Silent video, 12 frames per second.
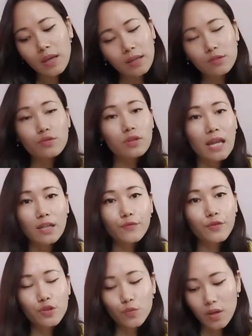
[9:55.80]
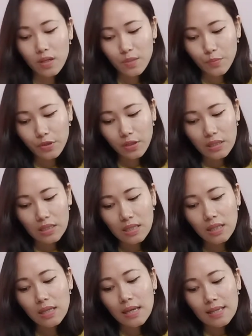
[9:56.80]
So that first one is pretty easy.
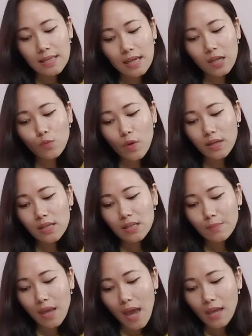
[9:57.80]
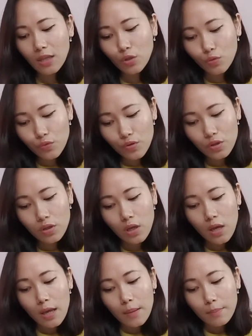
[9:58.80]
Second one is may I use.
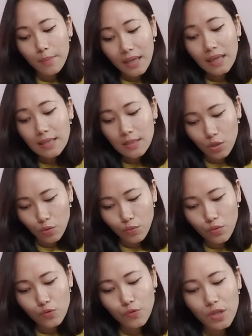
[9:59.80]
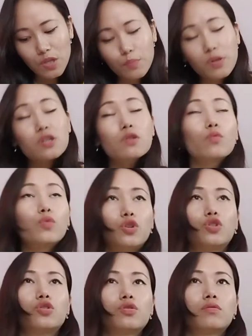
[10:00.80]
May is used to express a
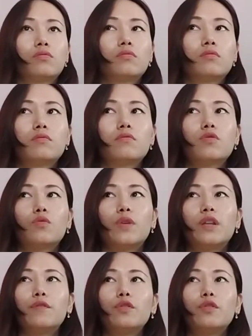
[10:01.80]
wish. So whenever